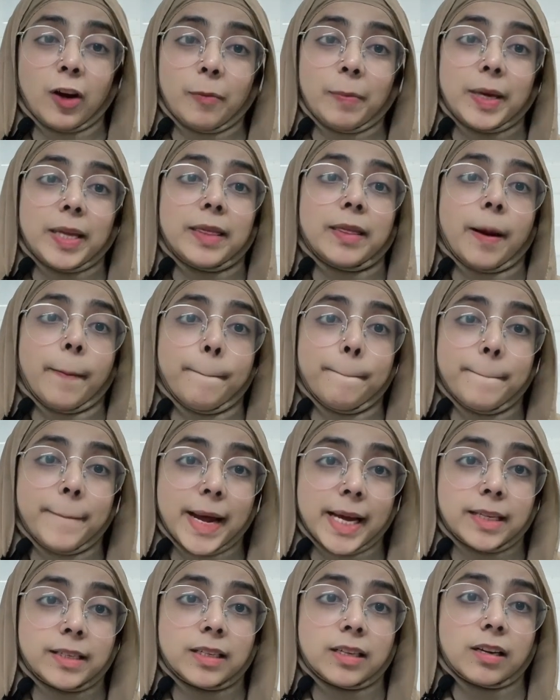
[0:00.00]
will be the
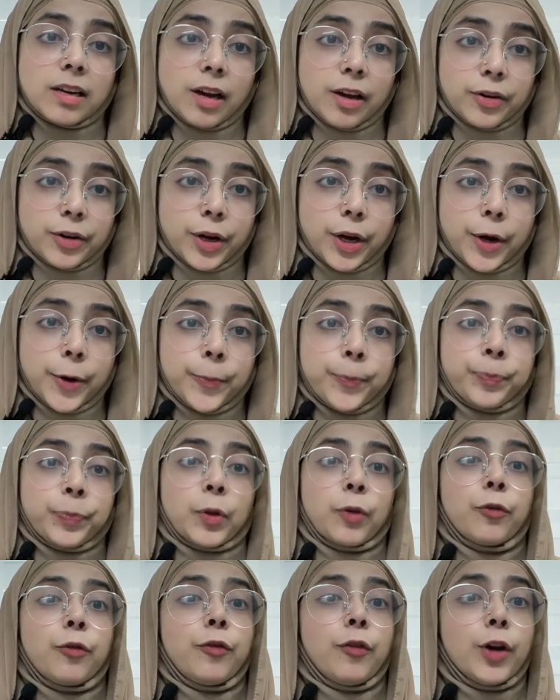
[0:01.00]
best career
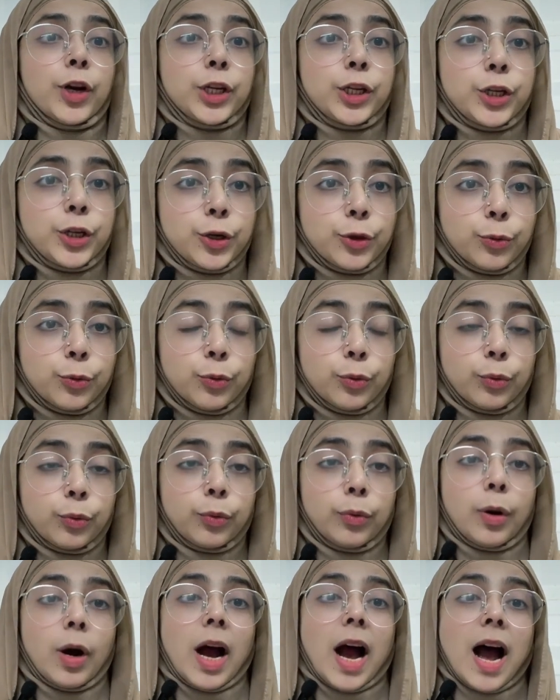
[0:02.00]
for you
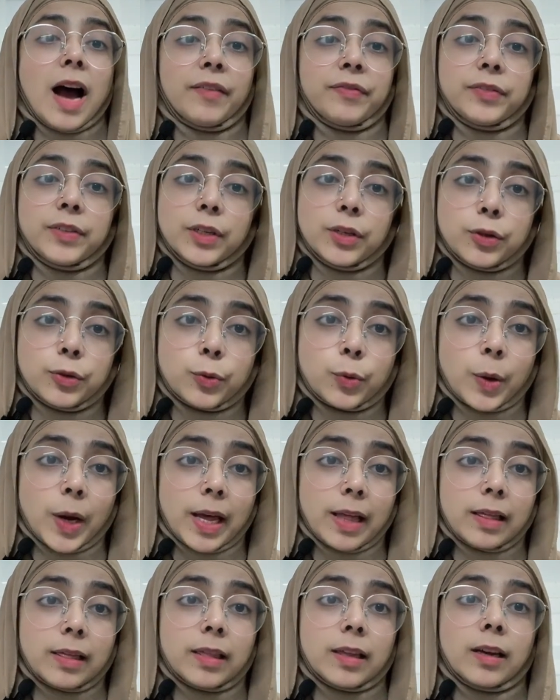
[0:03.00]
after
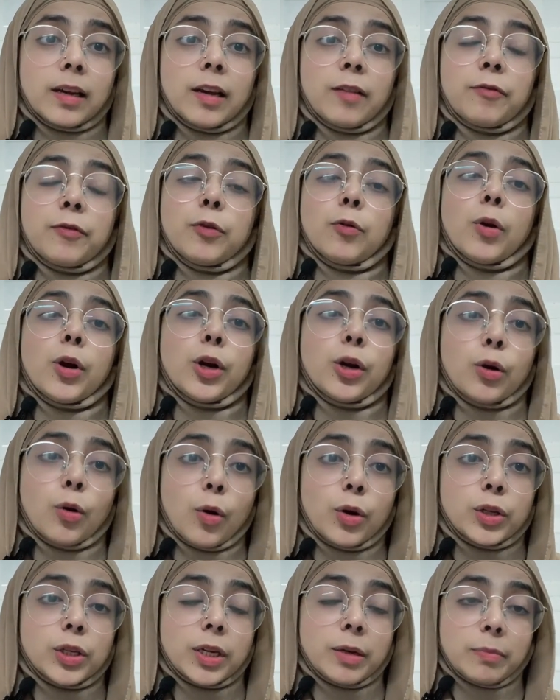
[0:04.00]
12th if you are
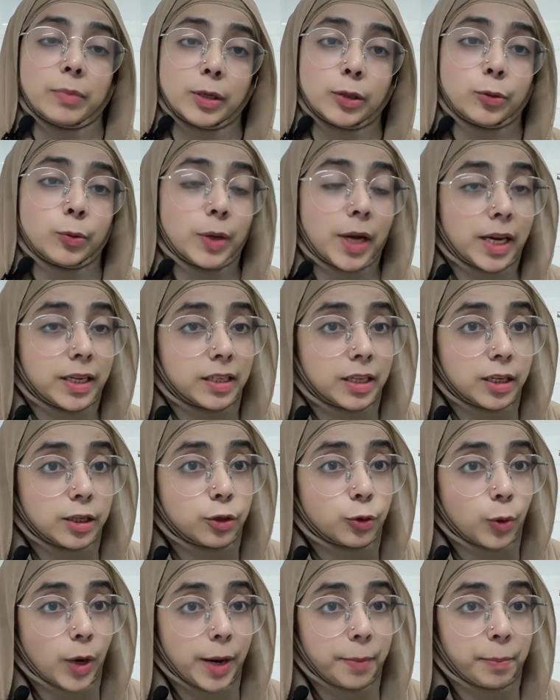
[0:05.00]
not able to get
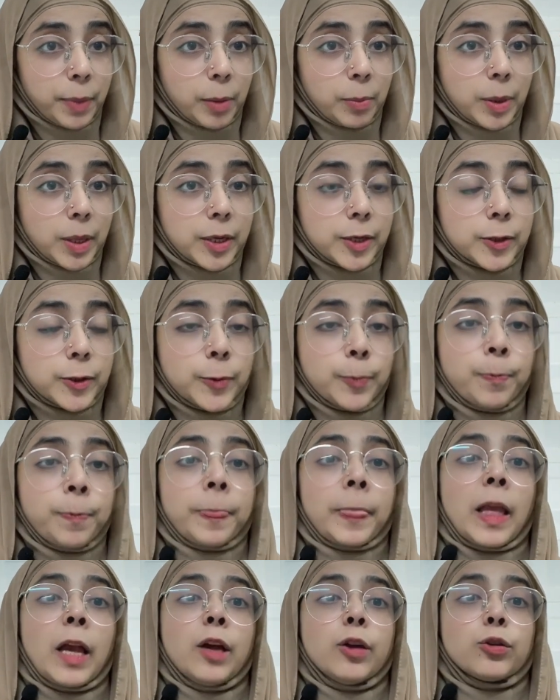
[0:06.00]
into MBBS.
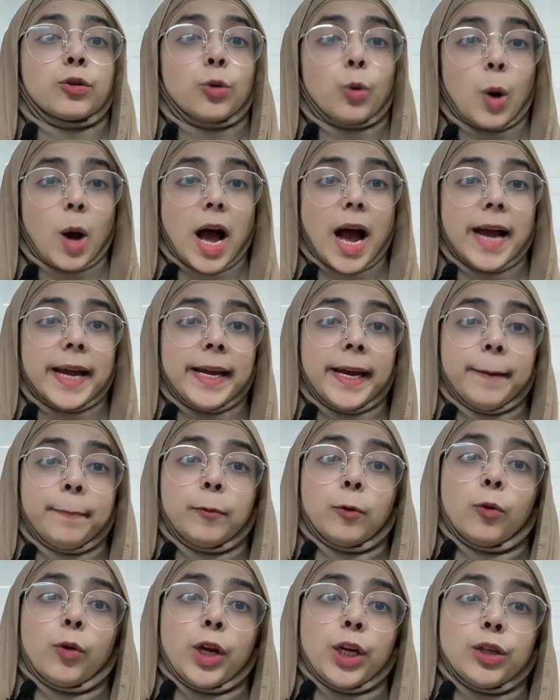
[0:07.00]
So I
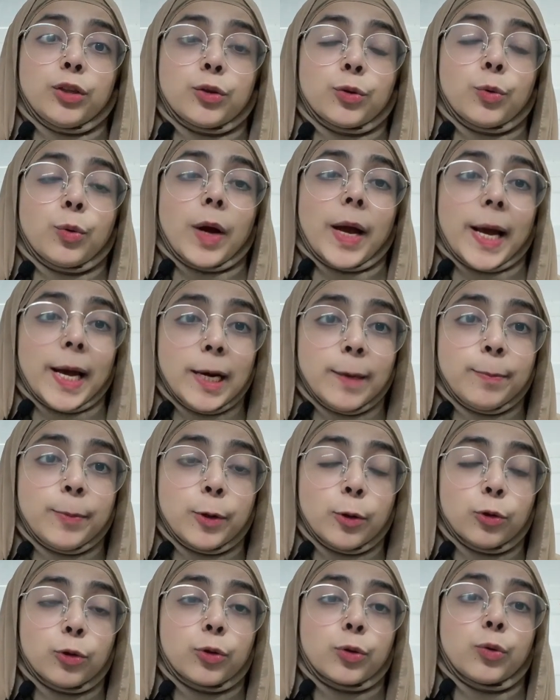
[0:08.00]
am going to help
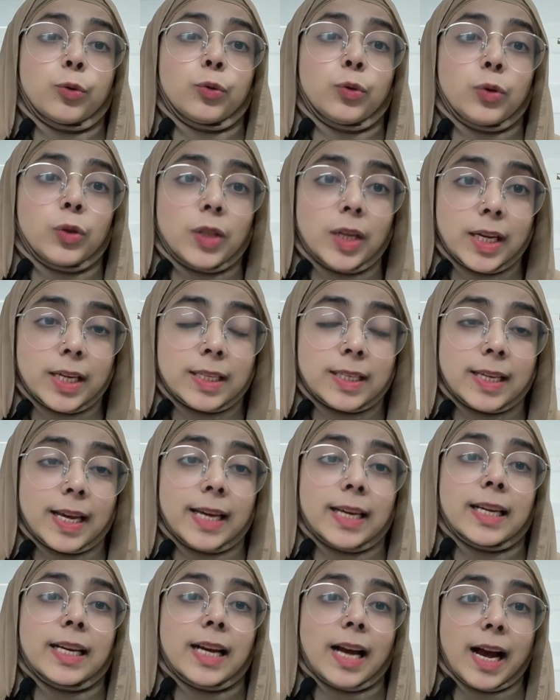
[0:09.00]
you through this
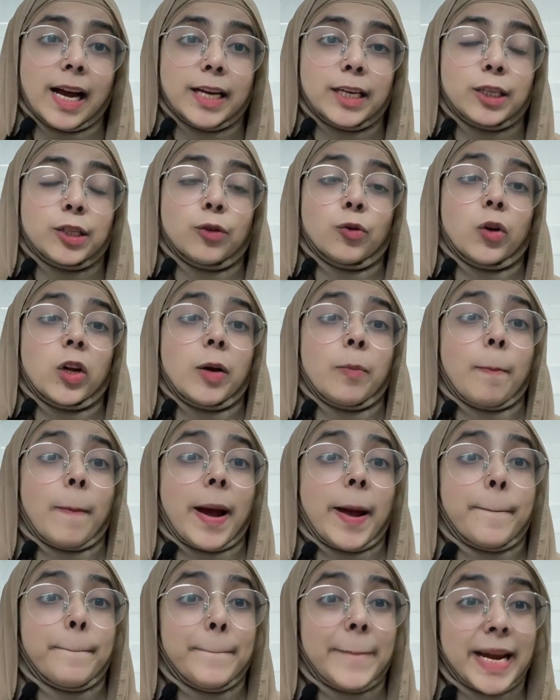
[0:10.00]
and guide you in
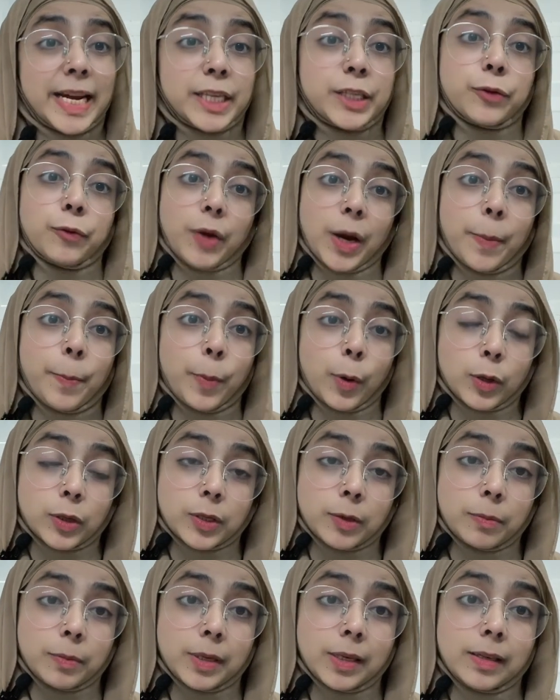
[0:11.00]
my best way
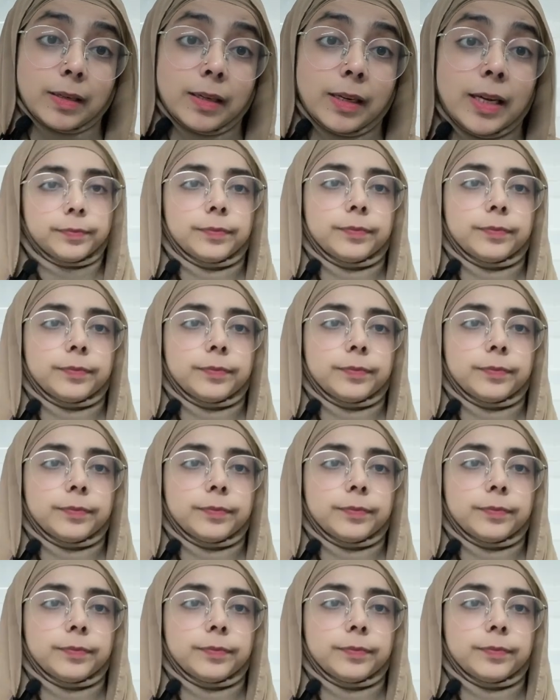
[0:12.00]
possible.